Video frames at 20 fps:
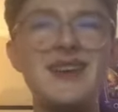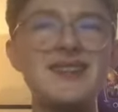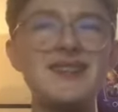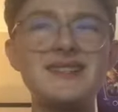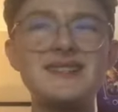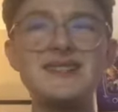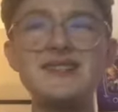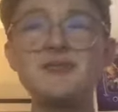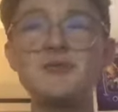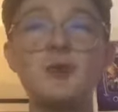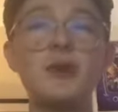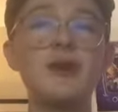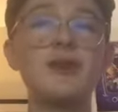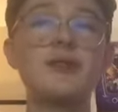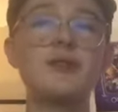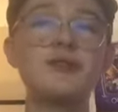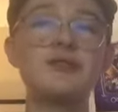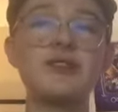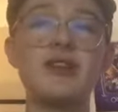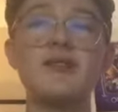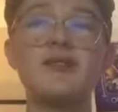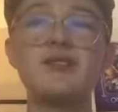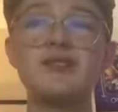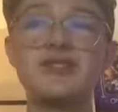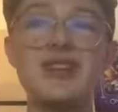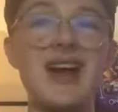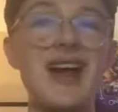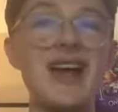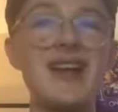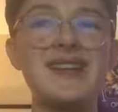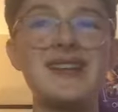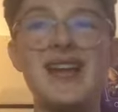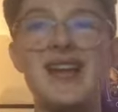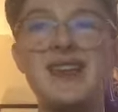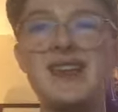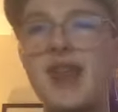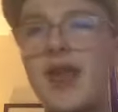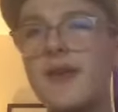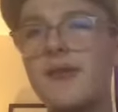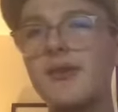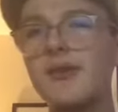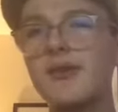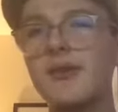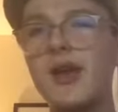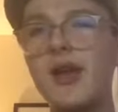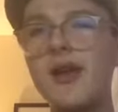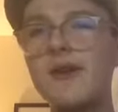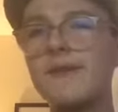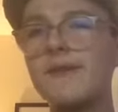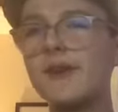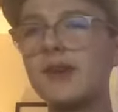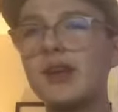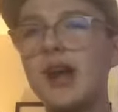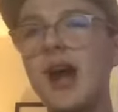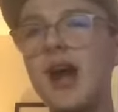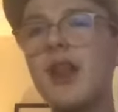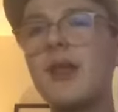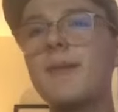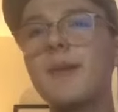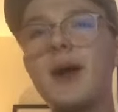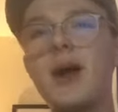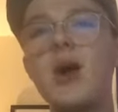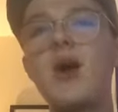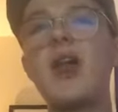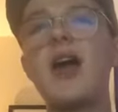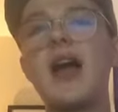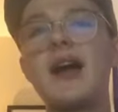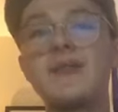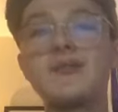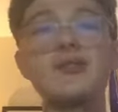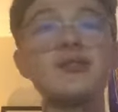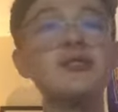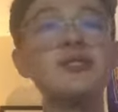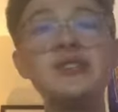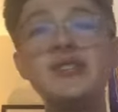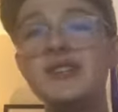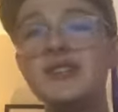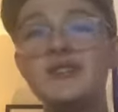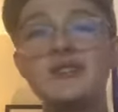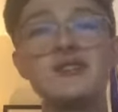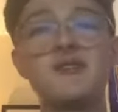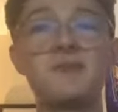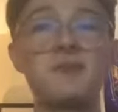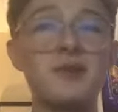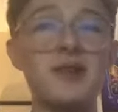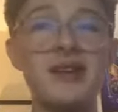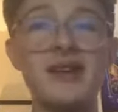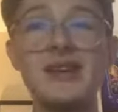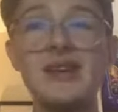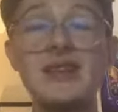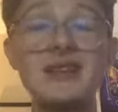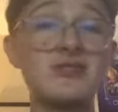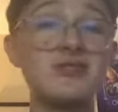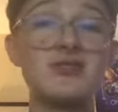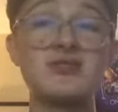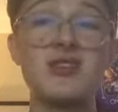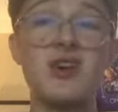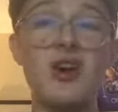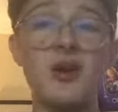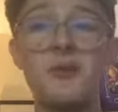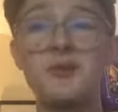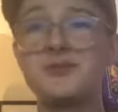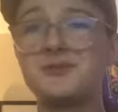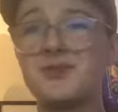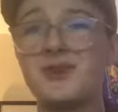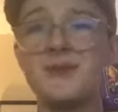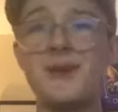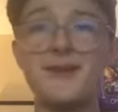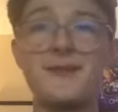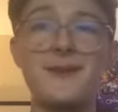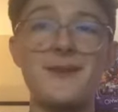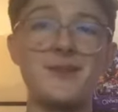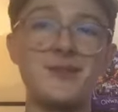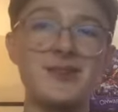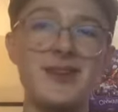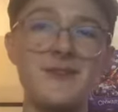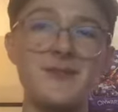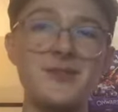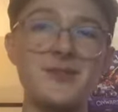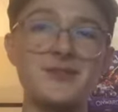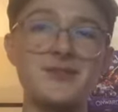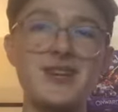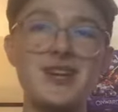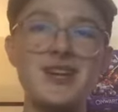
This is one of those levels I never forgot about after years of playing it. This was always one of my favorite levels.